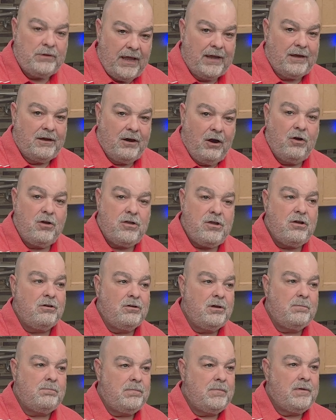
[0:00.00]
yeah, are you
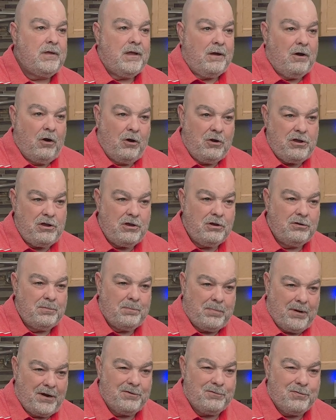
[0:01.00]
going to
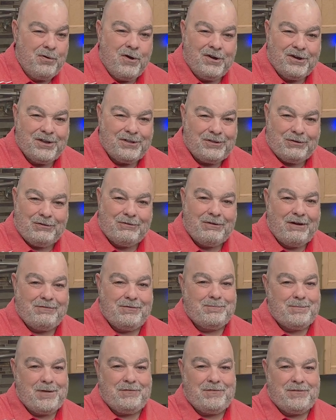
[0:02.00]
burn one or two of
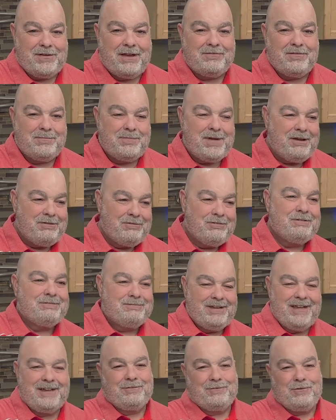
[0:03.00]
them if you never made roux?
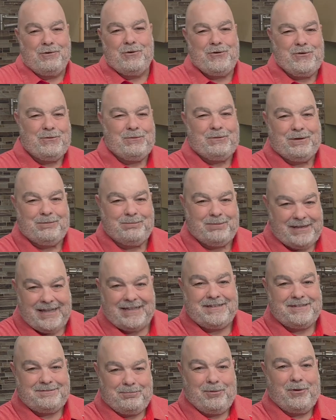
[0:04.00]
Yeah, of course you will, but
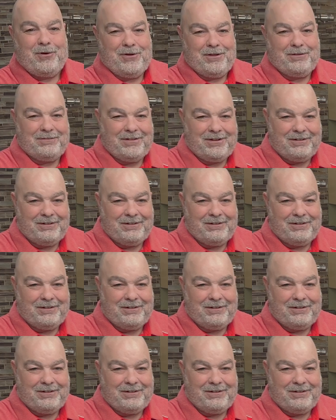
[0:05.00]
that's part of it.